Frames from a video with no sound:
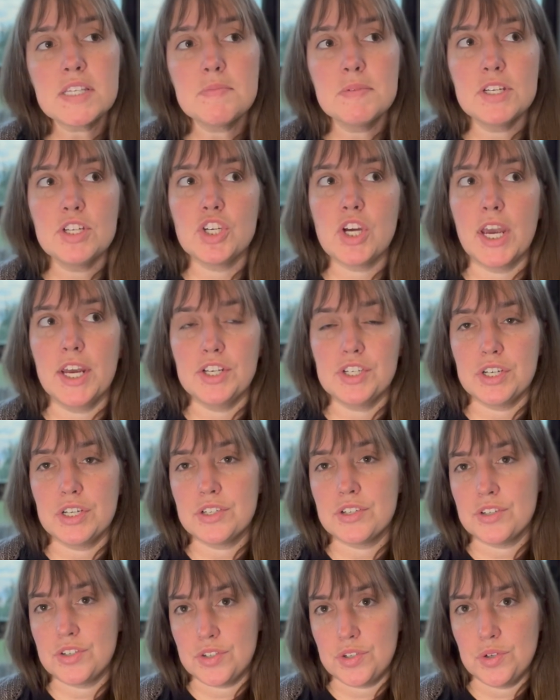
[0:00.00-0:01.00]
change it
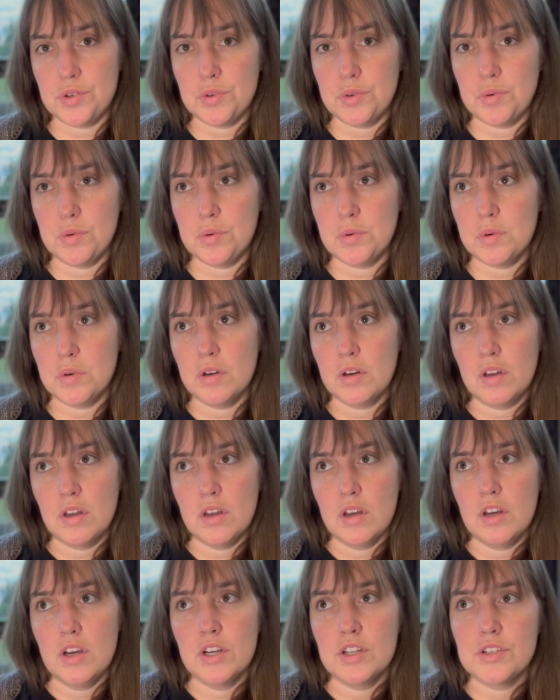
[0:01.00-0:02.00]
to
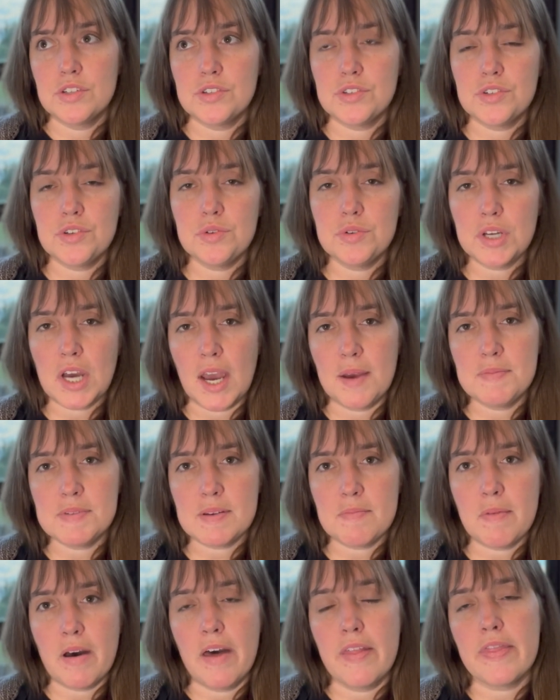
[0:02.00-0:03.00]
two times a
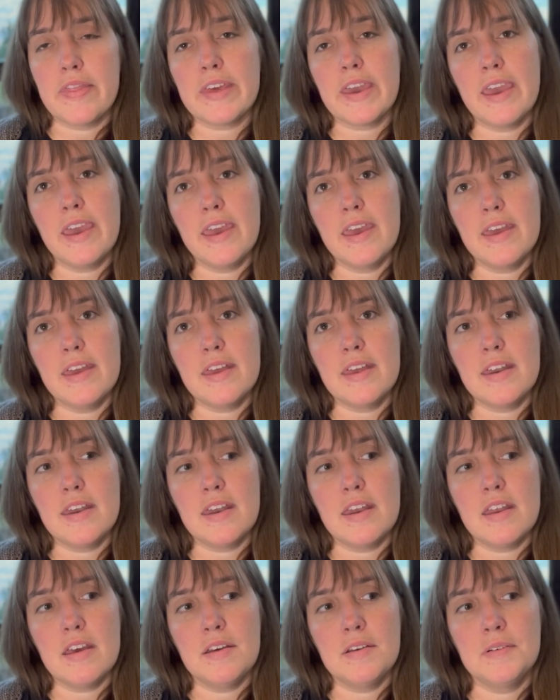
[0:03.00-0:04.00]
month
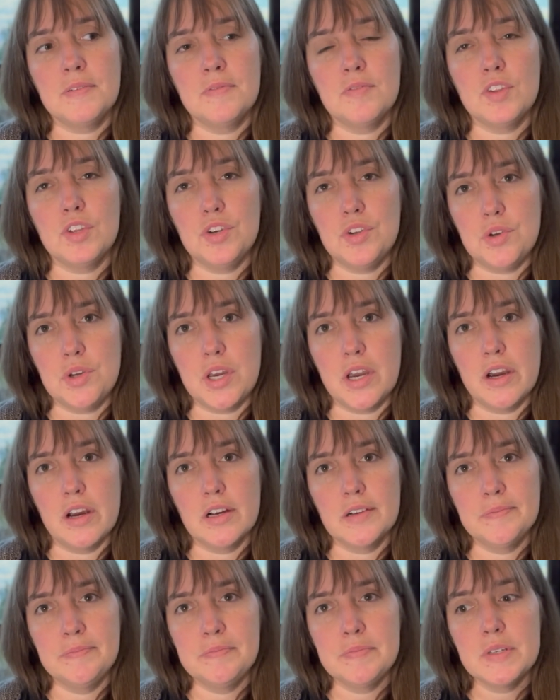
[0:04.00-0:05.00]
in the new year.
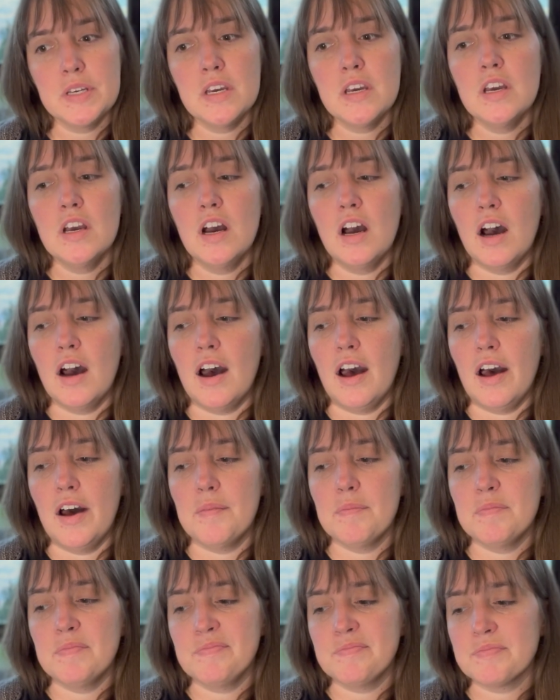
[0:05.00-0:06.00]
I
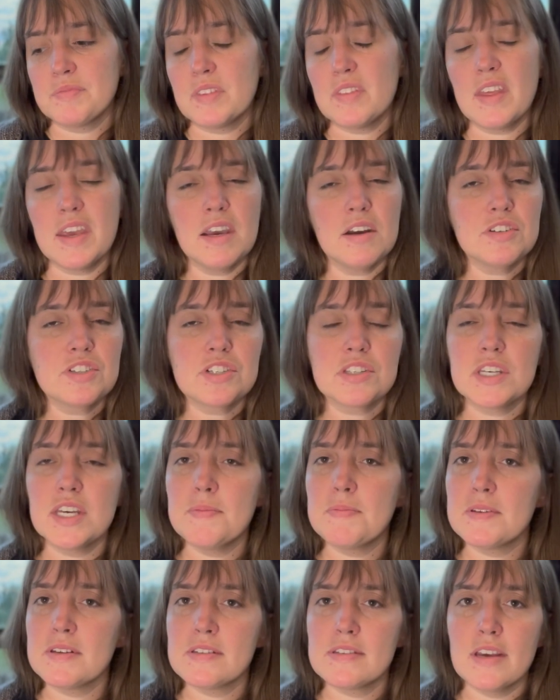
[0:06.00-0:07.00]
think I'll just keep
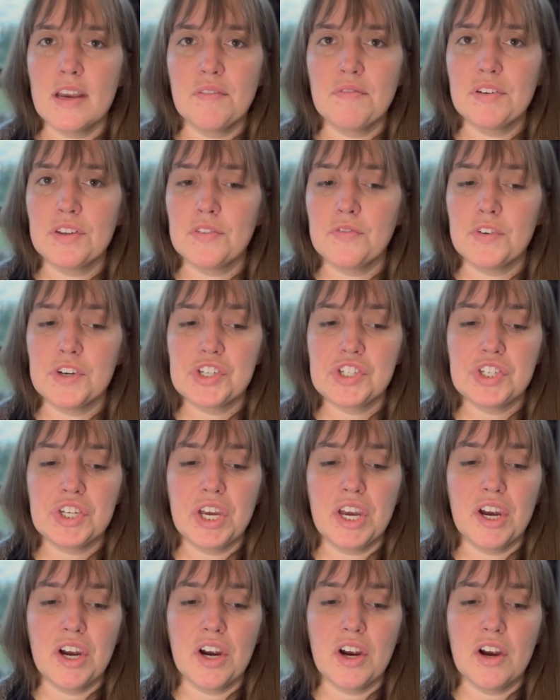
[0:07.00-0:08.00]
it the same for the first
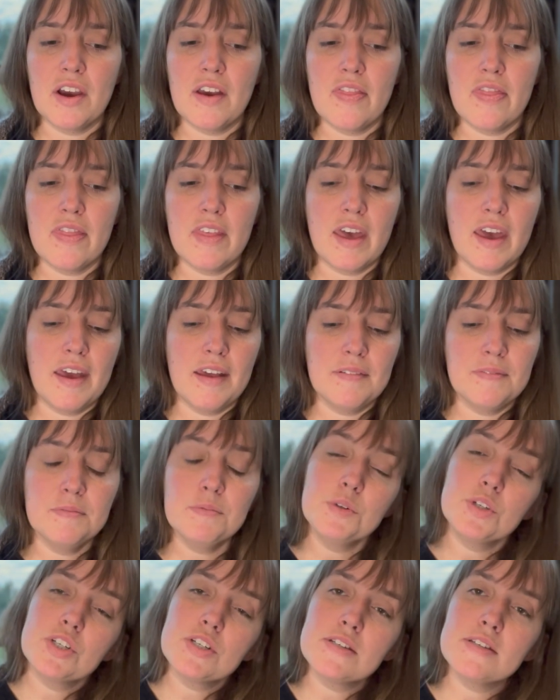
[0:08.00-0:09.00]
year, and then
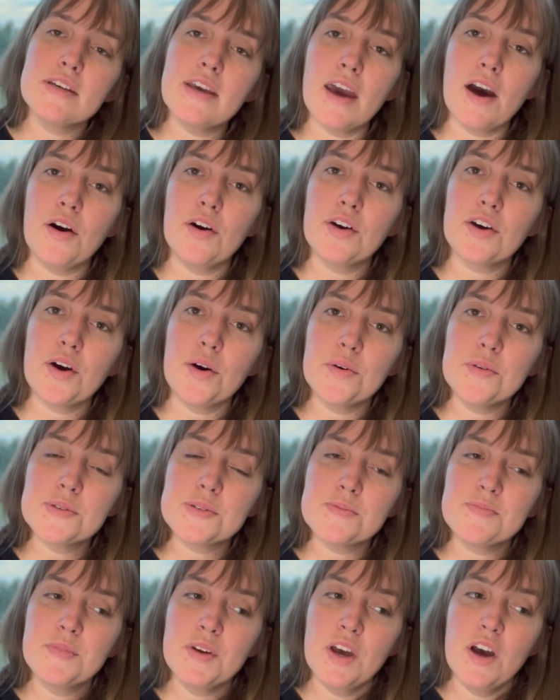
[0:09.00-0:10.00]
we'll just see how it goes.
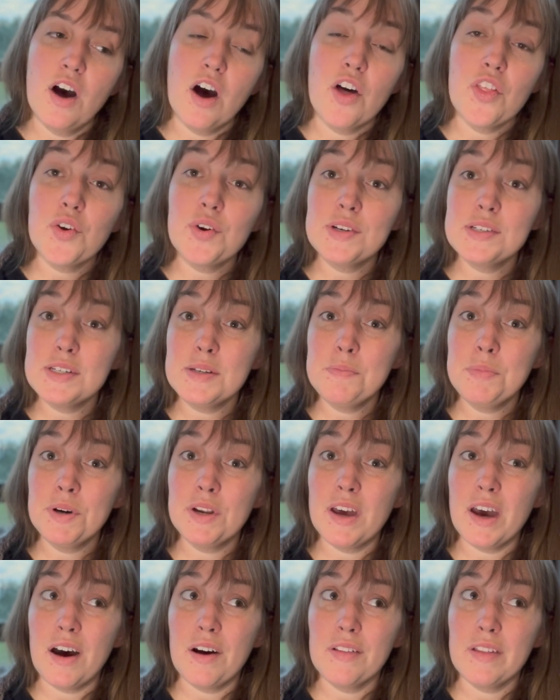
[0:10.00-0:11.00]
Although I did put
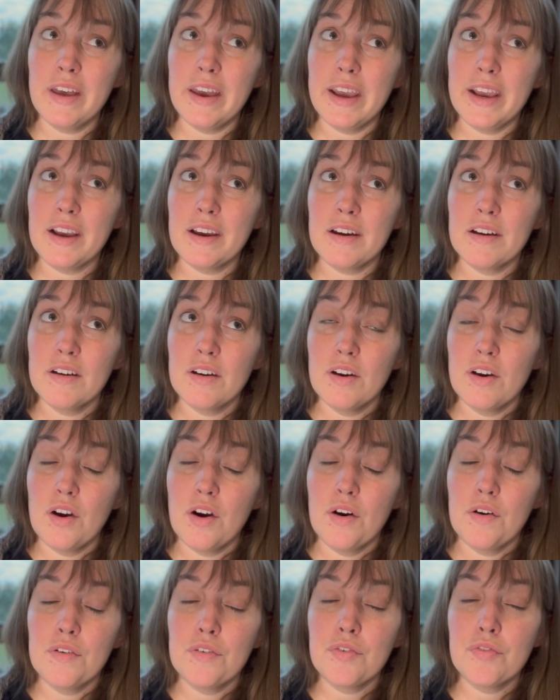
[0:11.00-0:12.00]
out like
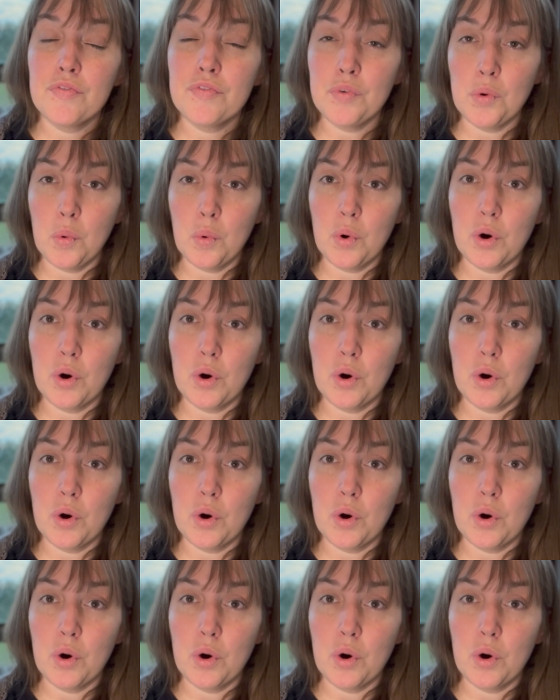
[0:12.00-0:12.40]
3